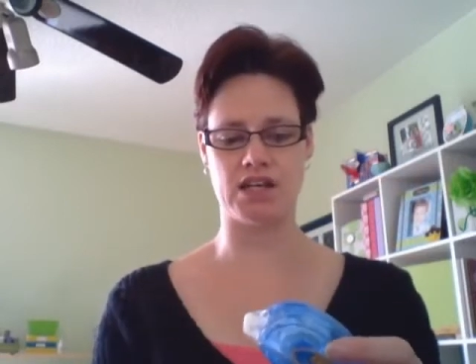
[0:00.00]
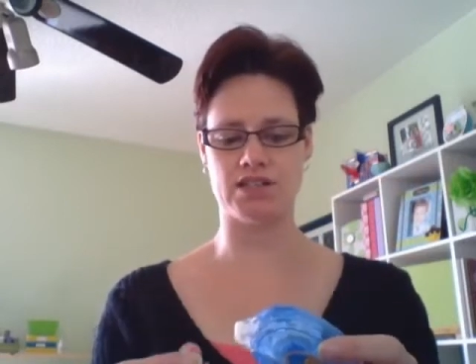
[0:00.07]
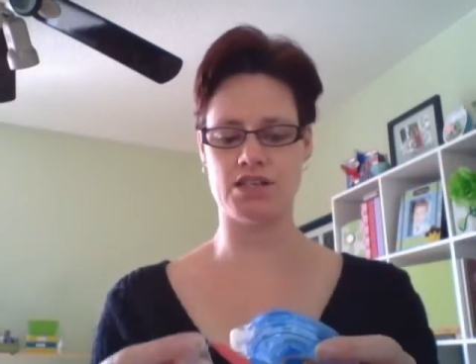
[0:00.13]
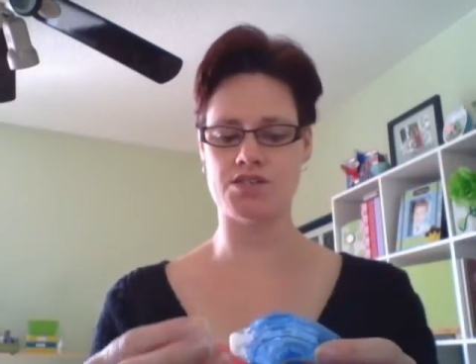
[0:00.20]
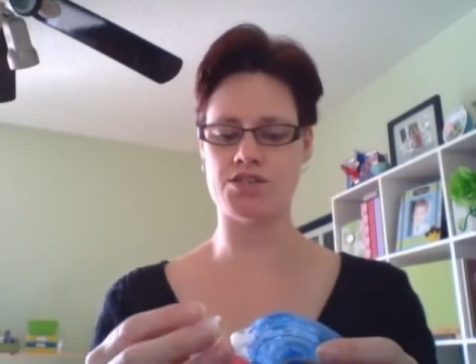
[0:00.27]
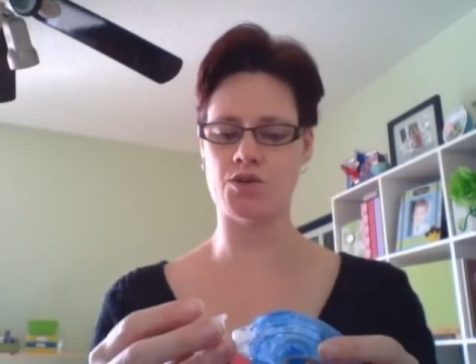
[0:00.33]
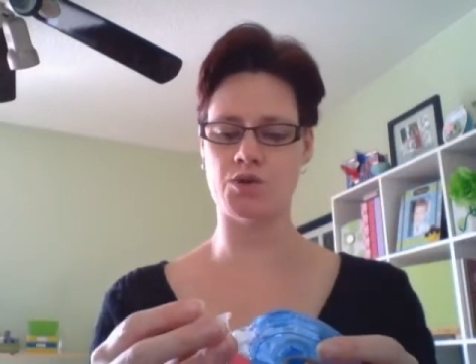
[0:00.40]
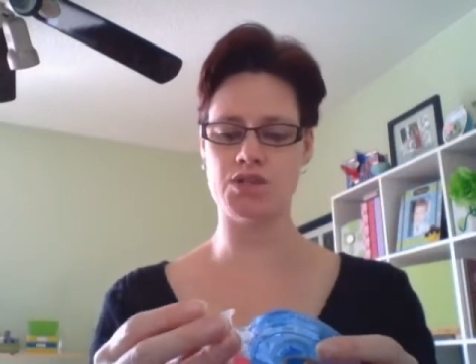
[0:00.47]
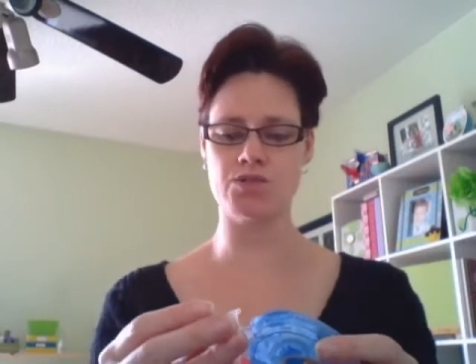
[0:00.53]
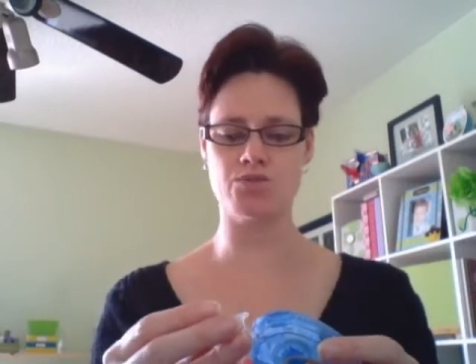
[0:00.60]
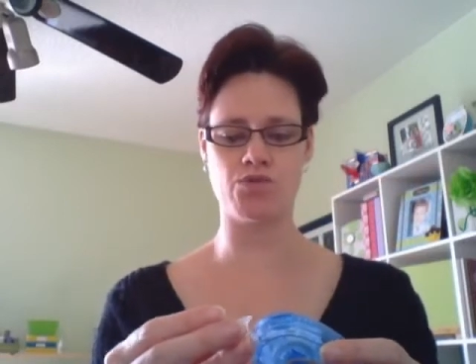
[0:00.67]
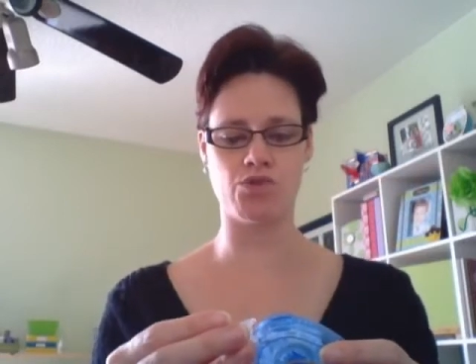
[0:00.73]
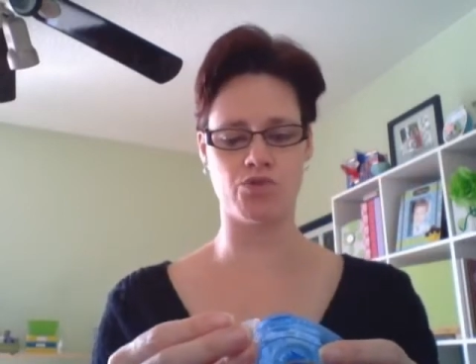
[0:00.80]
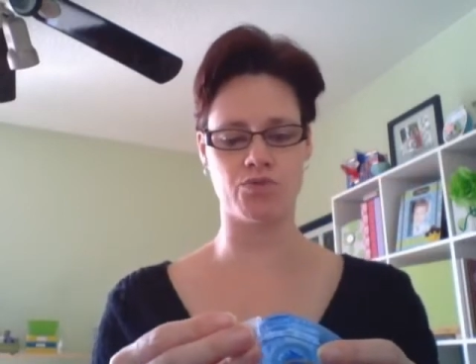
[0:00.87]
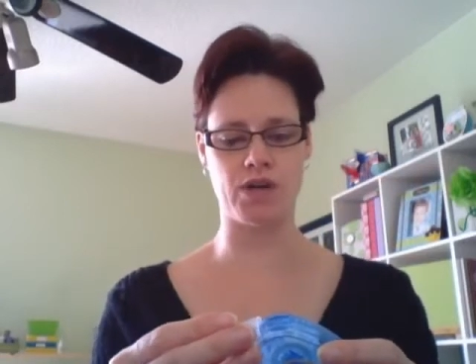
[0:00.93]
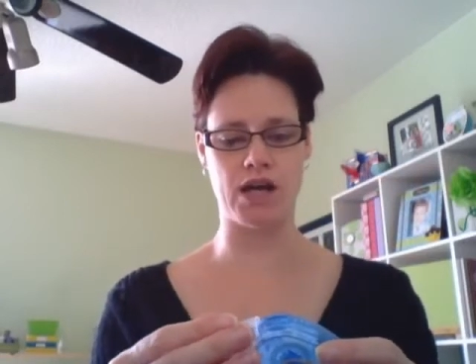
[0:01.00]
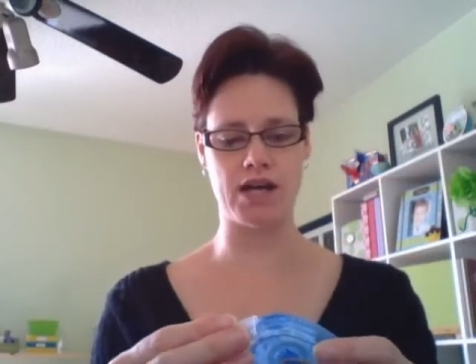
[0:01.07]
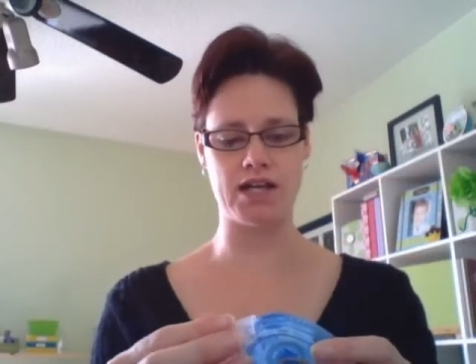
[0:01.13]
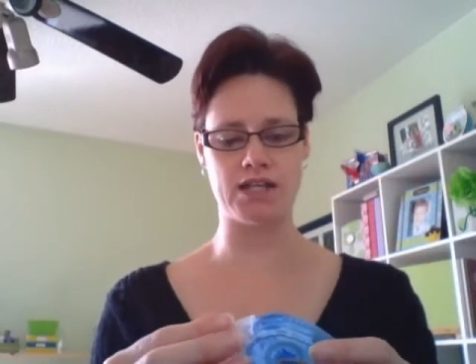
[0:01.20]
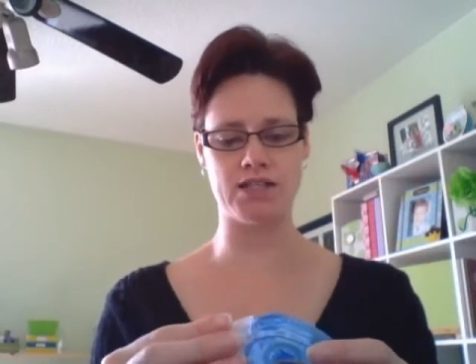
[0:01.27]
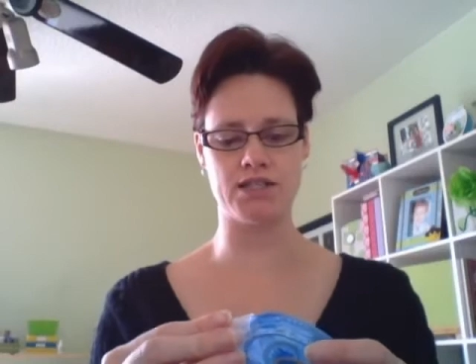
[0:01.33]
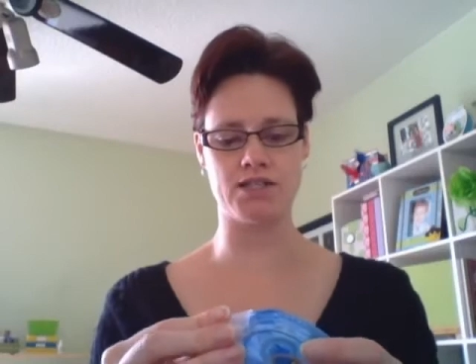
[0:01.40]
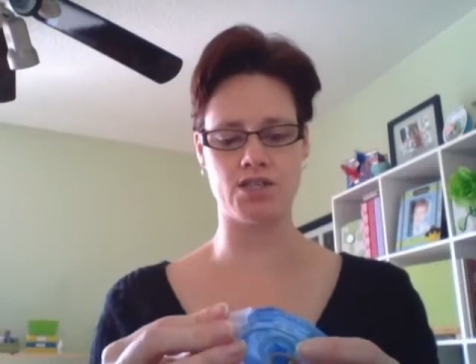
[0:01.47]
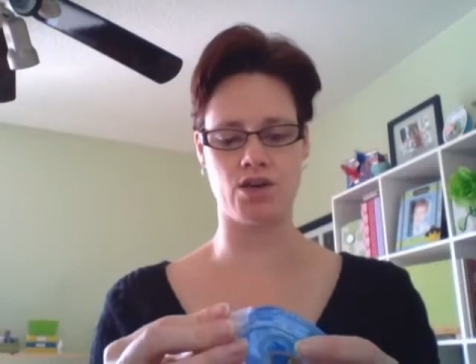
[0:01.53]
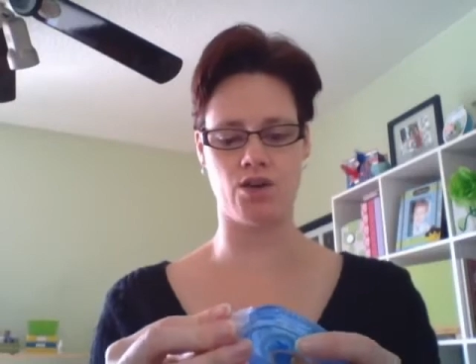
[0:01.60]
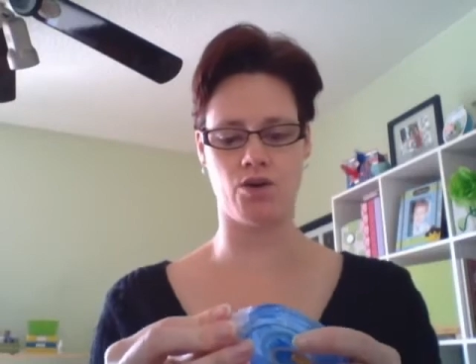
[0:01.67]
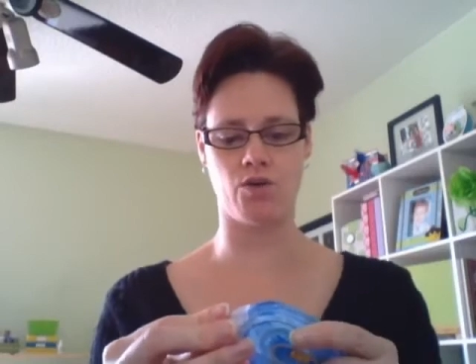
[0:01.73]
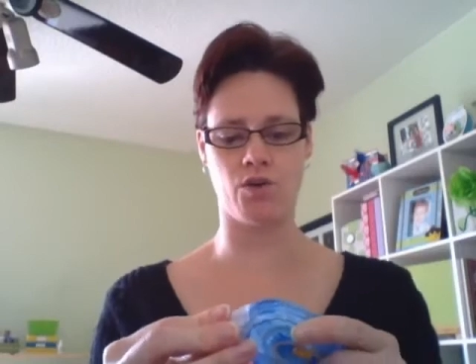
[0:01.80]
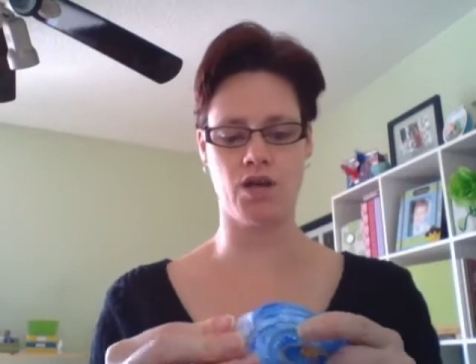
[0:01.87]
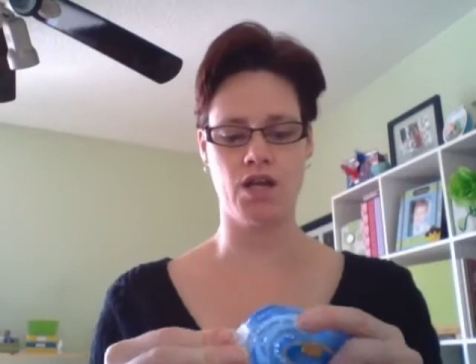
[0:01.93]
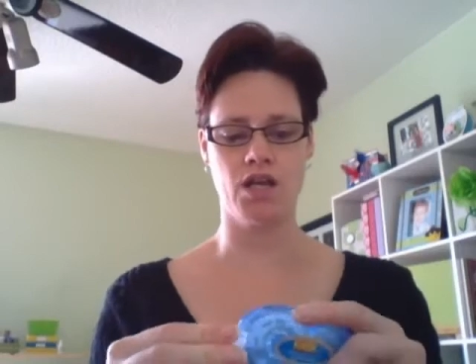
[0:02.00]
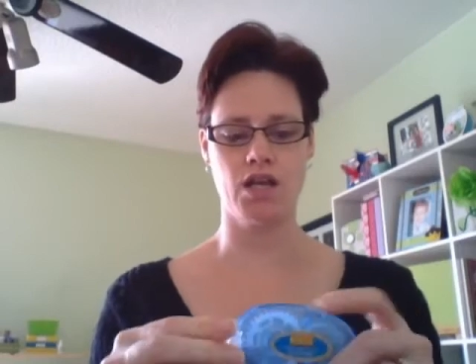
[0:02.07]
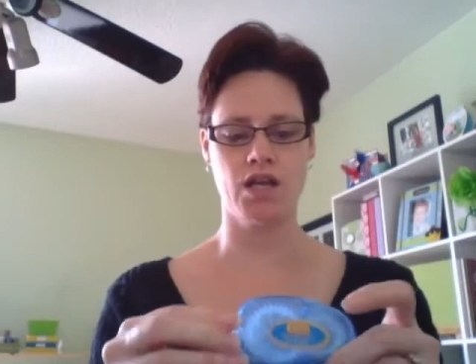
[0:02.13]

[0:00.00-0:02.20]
It doesn't always roll right, so